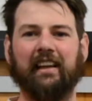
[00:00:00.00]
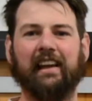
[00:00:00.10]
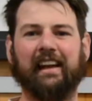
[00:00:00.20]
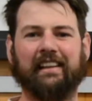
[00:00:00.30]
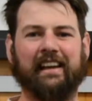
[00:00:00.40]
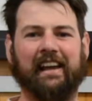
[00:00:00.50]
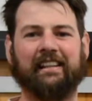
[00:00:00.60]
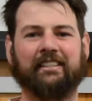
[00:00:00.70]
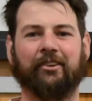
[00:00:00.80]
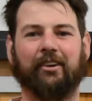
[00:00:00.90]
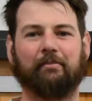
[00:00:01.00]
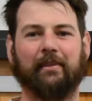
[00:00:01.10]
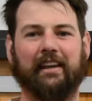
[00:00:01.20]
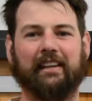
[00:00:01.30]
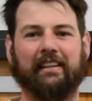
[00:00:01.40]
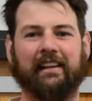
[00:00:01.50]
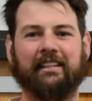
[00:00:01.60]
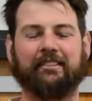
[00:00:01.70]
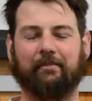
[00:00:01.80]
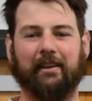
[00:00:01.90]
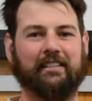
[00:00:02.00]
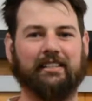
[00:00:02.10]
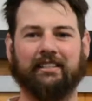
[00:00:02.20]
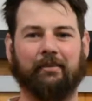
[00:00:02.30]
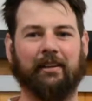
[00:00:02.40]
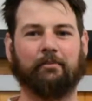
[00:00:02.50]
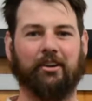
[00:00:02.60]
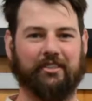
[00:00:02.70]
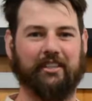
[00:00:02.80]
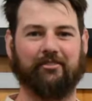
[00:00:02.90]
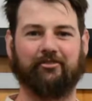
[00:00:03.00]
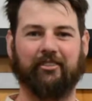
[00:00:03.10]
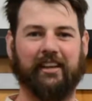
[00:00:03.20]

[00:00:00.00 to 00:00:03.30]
Anytime they did something positive,